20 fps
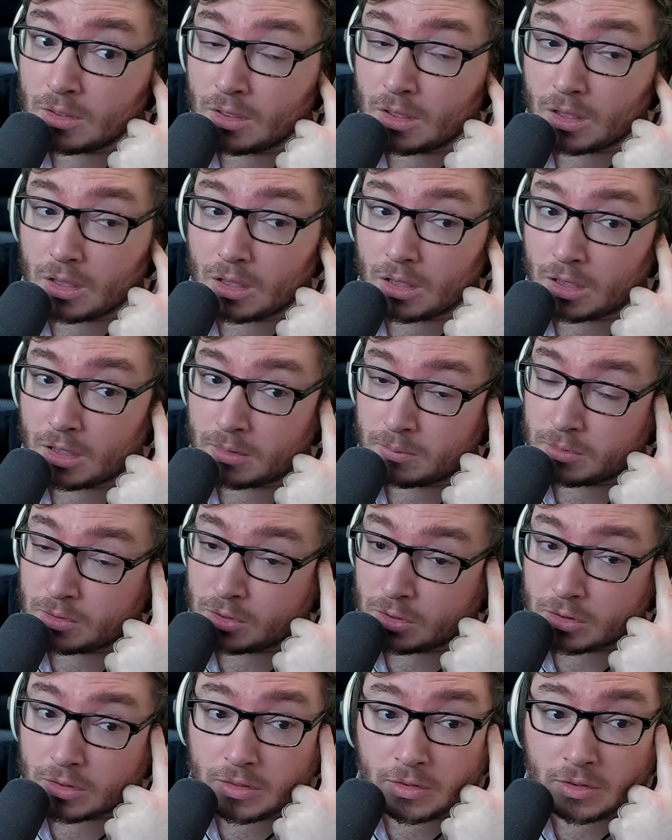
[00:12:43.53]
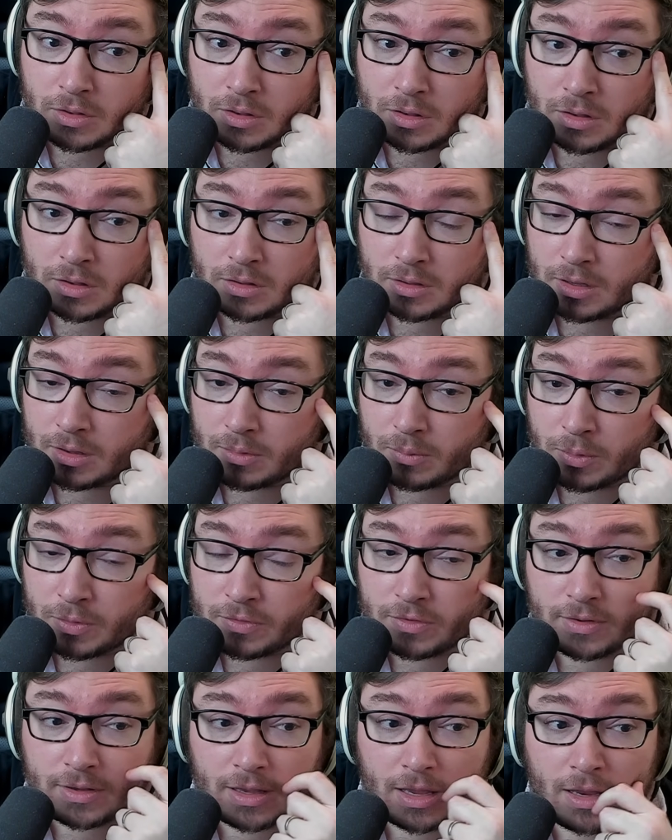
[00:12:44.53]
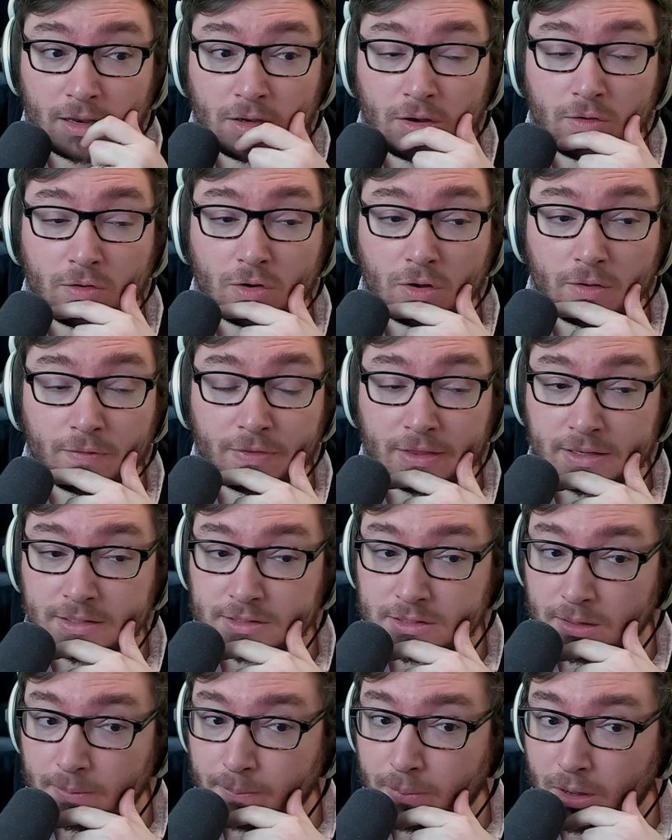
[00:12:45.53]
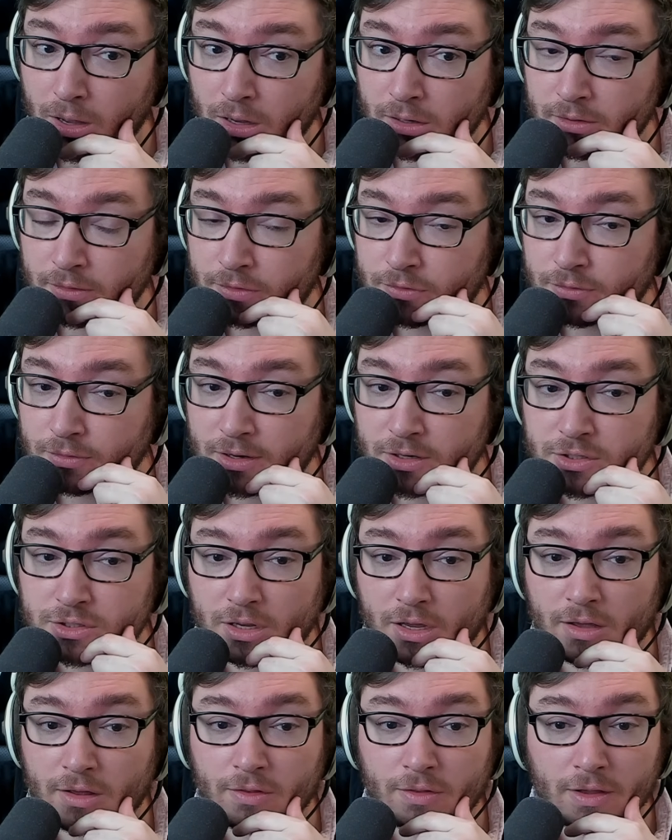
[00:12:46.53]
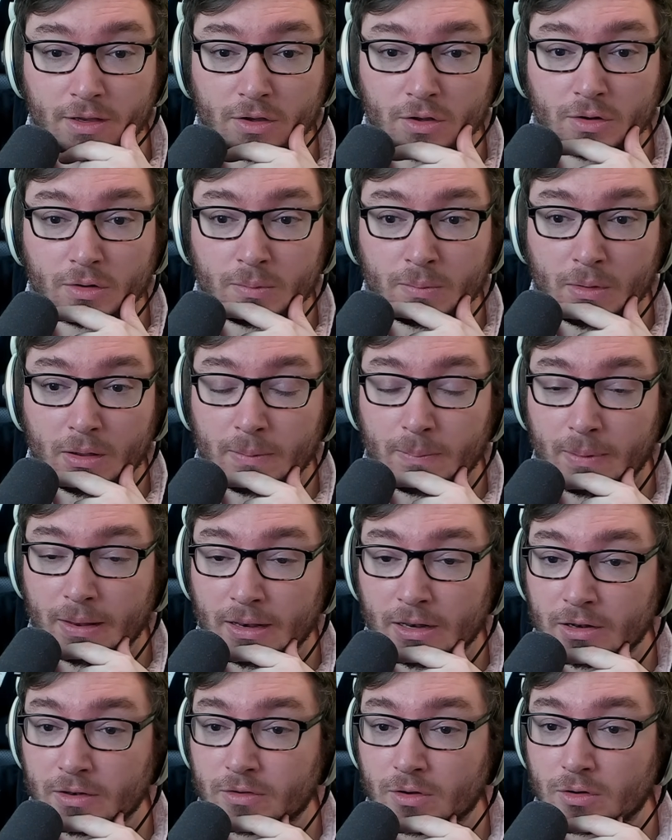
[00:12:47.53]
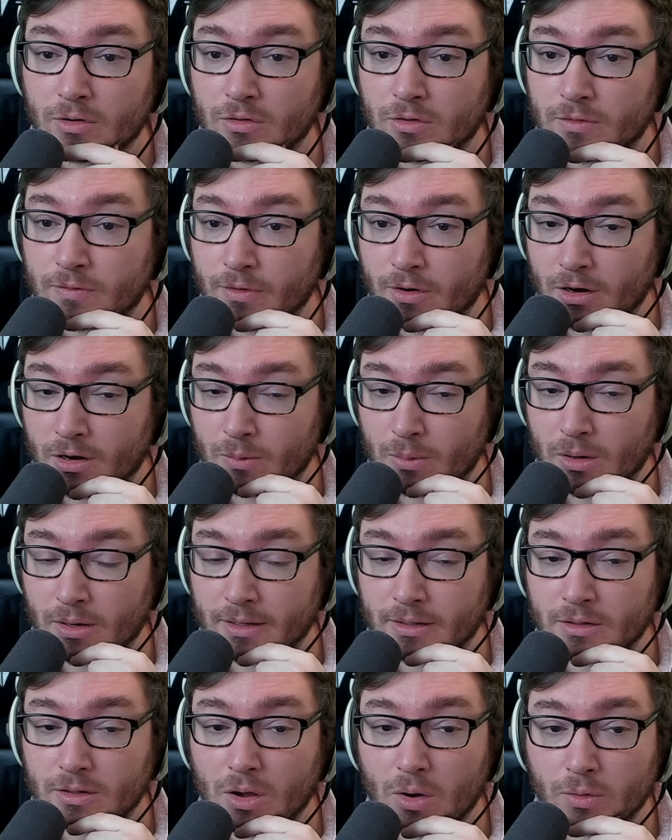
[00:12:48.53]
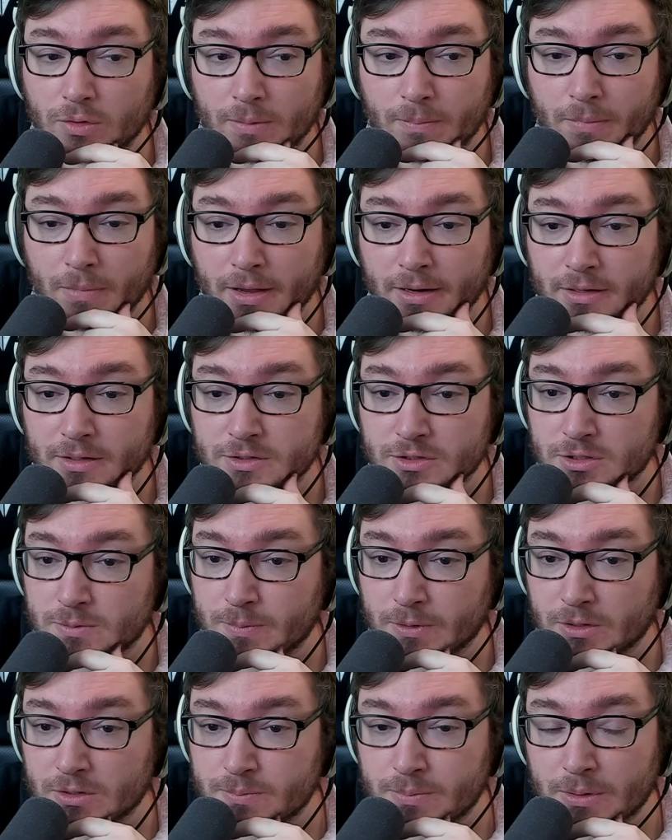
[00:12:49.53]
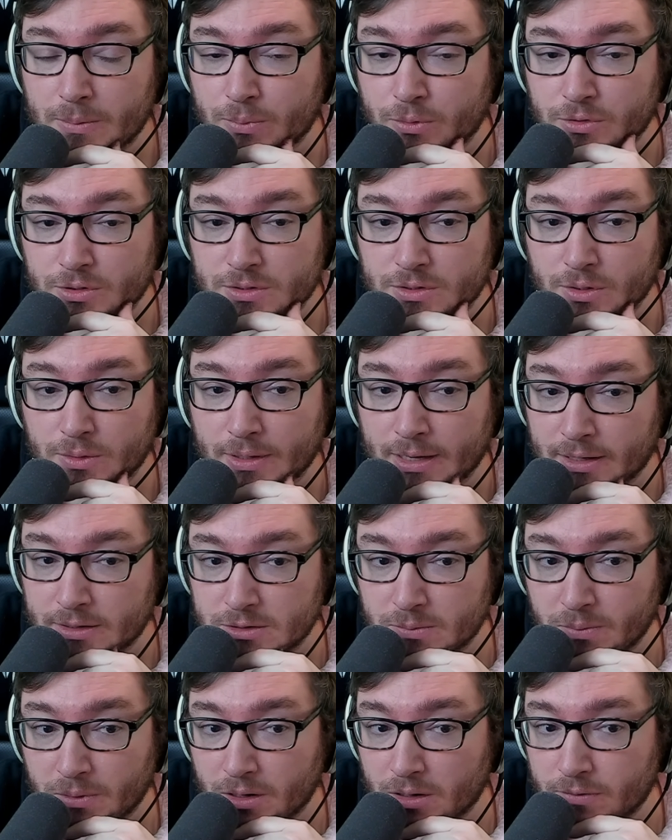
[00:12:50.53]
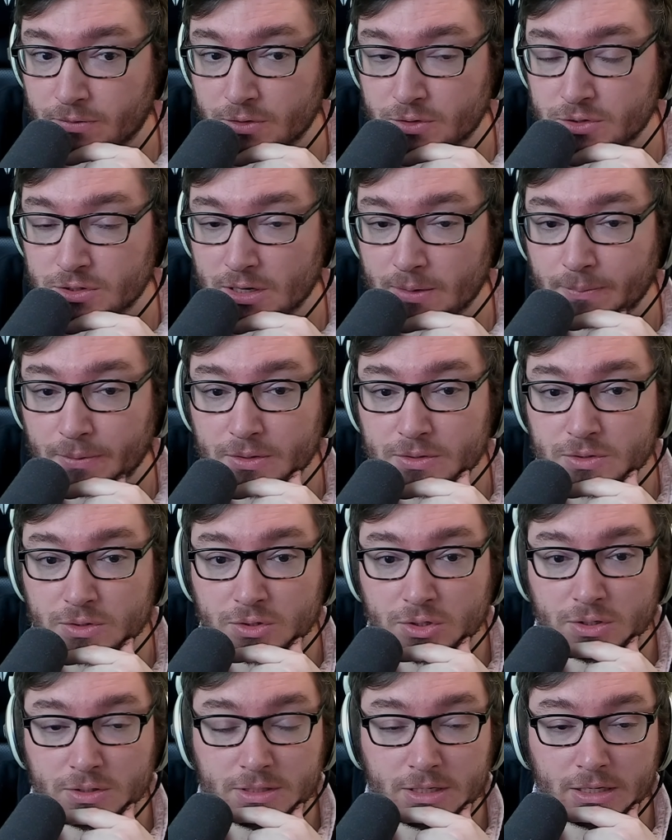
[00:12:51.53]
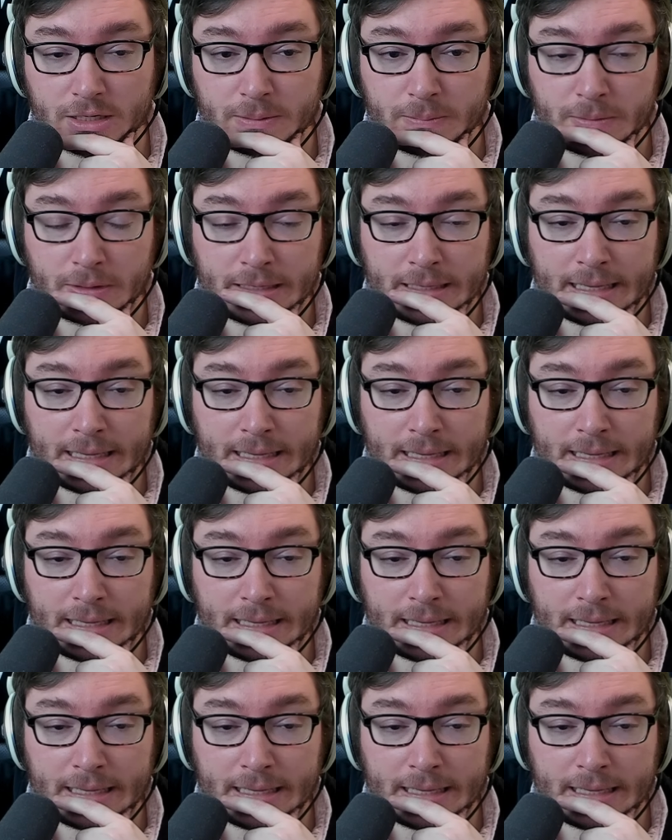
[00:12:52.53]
You got once again, you've got things like Bard and Thresh that I think, in my opinion, don't do very well in gold and minus, just because people just don't know how to play with those champions on your team.